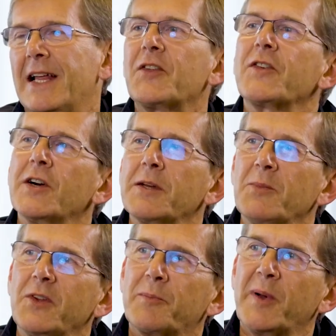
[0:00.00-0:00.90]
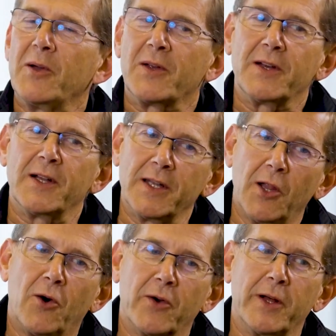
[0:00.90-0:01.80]
Last time we spoke a
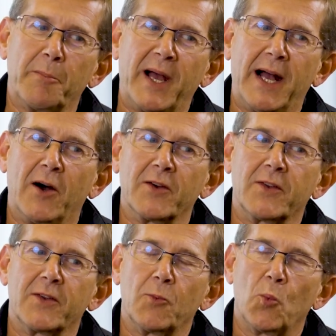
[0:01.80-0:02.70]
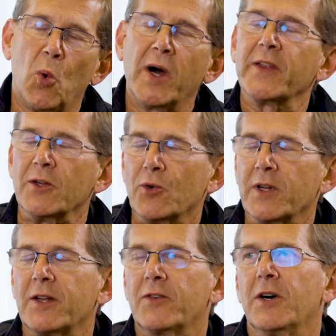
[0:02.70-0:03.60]
lot about why the
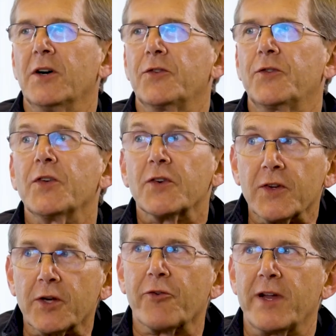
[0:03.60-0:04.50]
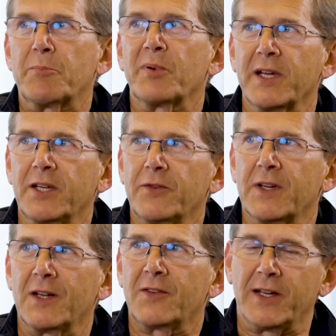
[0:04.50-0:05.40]
Nordics are such a great place for
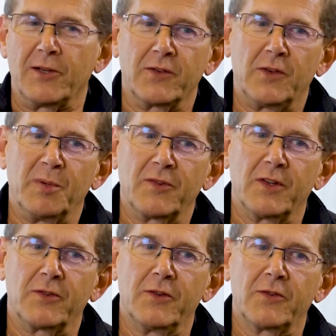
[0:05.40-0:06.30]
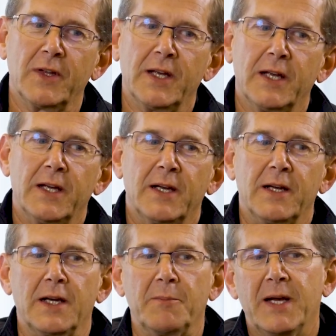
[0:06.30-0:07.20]
kind of technology businesses.
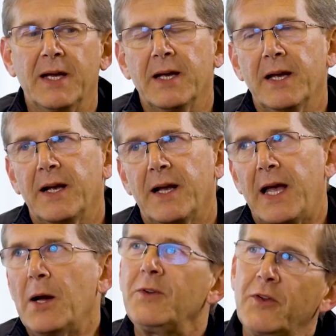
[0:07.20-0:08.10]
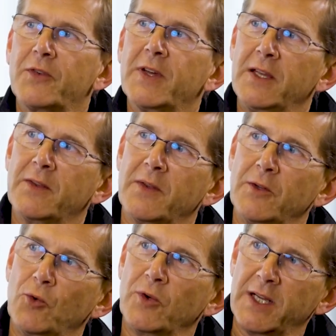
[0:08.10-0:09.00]
How would you say that the
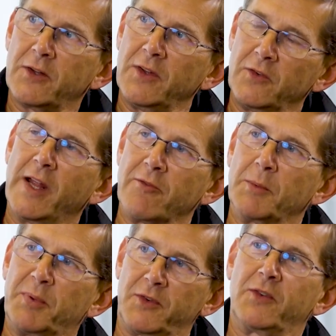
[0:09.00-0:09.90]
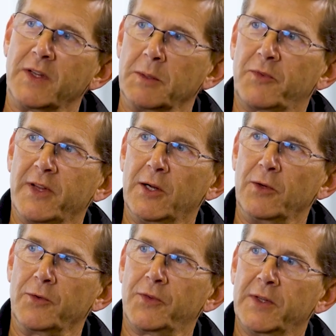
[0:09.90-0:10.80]
Nordics in general are positioning
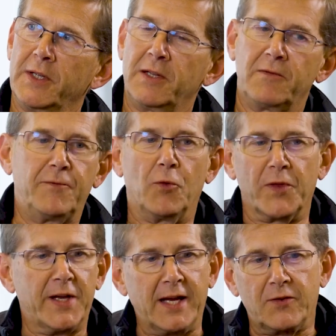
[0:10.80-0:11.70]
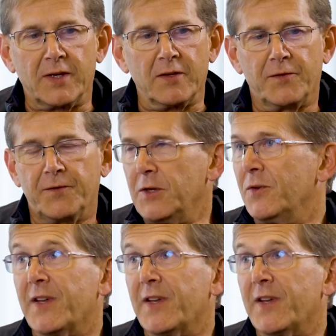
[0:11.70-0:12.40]
themselves for the next kind of few